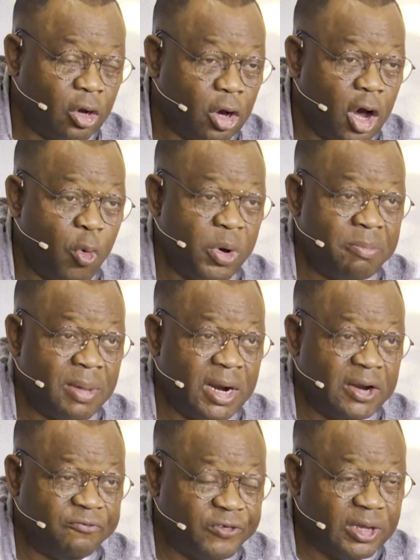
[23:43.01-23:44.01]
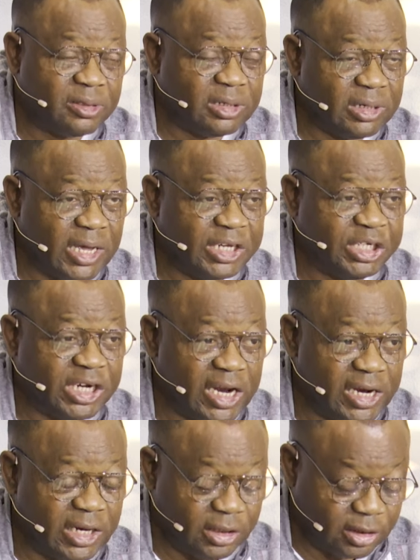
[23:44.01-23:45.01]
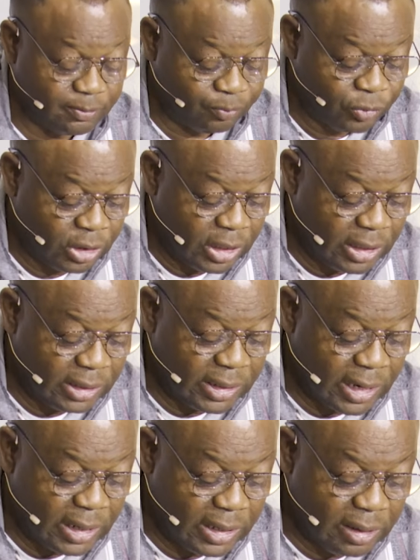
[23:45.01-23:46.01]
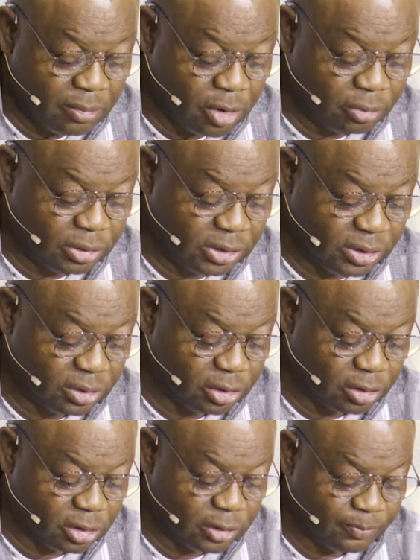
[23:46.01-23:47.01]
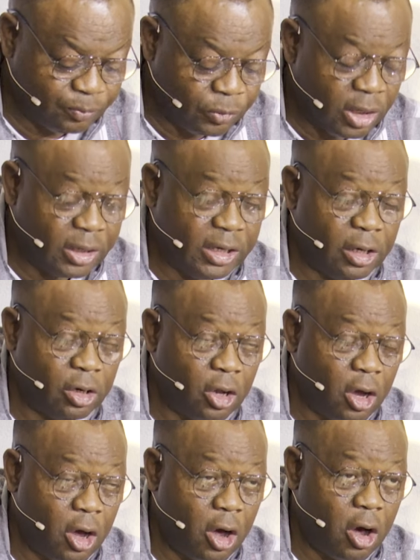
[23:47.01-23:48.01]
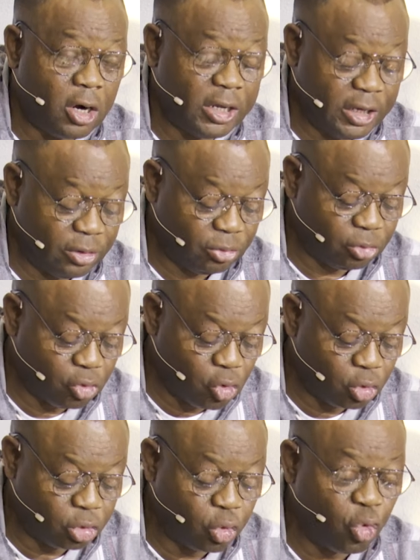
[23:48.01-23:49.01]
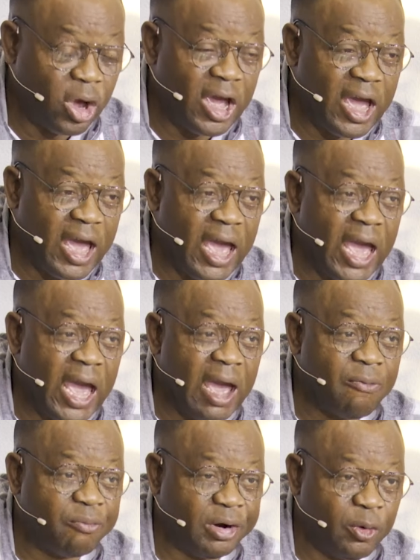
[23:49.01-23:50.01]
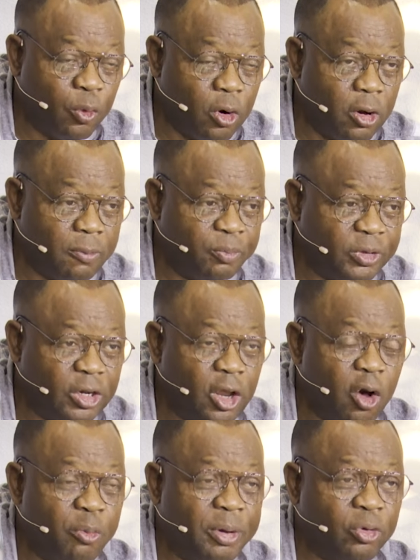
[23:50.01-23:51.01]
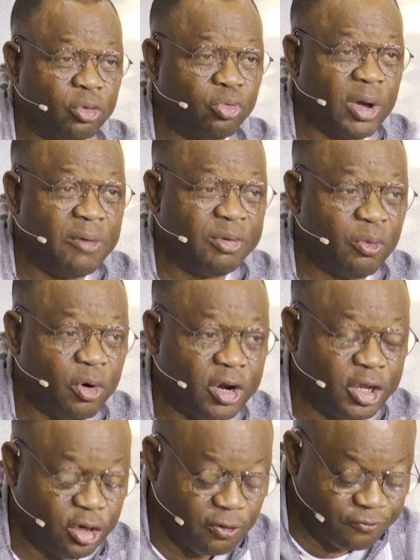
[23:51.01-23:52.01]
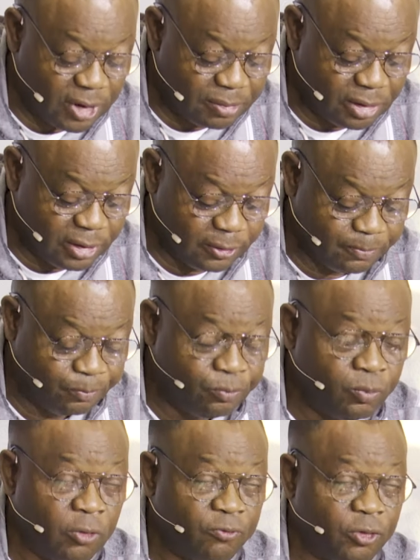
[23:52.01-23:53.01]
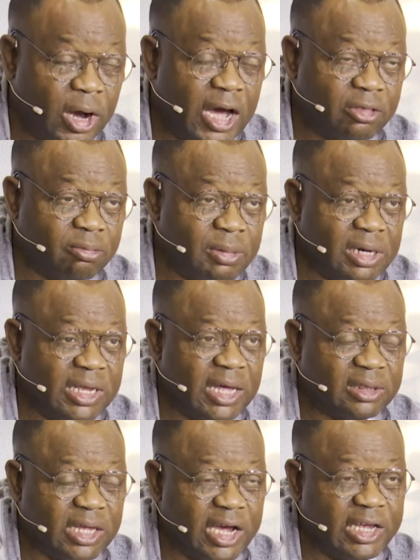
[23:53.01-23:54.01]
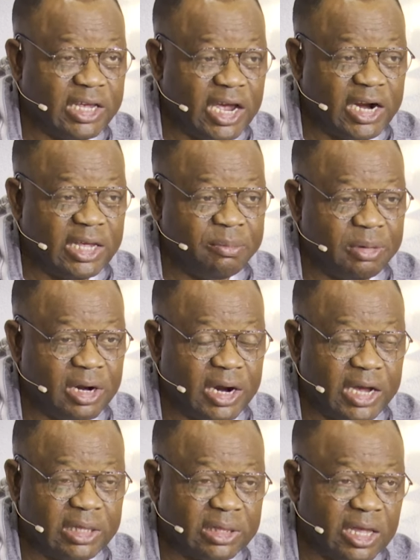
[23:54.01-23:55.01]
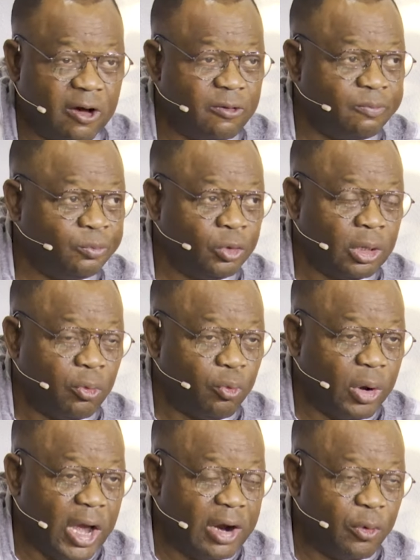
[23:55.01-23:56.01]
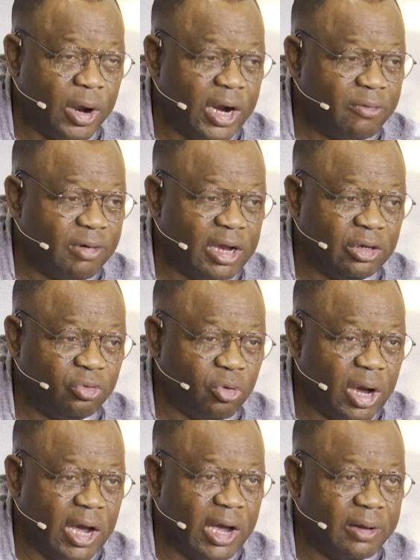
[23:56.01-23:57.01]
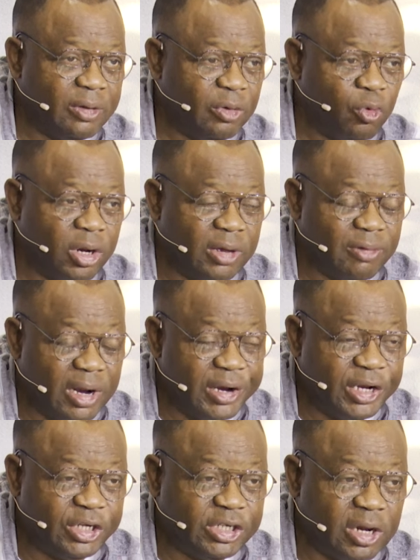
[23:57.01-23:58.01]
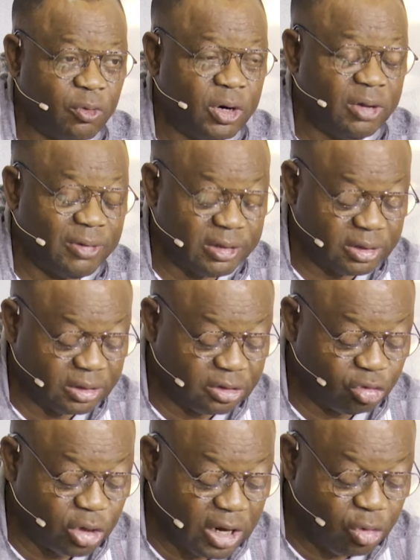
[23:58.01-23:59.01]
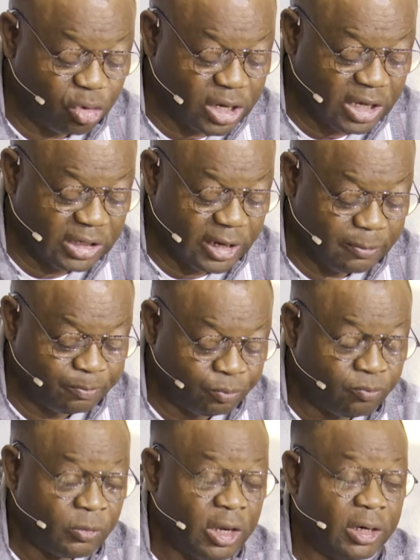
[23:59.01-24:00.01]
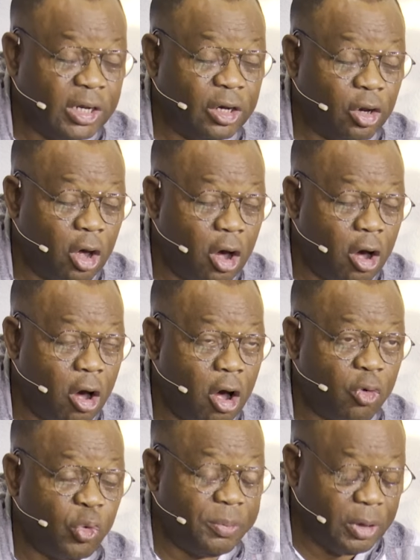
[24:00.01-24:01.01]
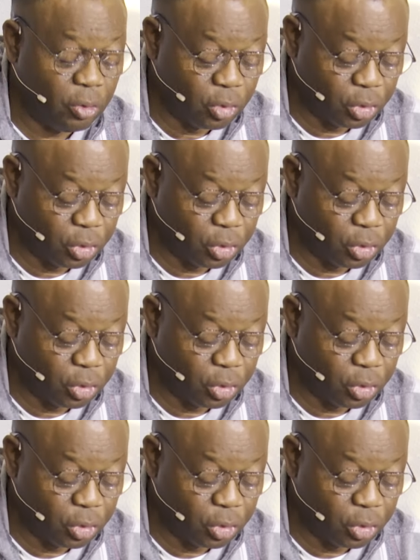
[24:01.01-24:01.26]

God will manifest in that challenge in the name of Jesus. The Lord is good to everyone. The Lord will be good to everyone in your family. For as many as are hearing me right now, where, wherever you are, in whatever nation, whatever city you are located, the Lord will be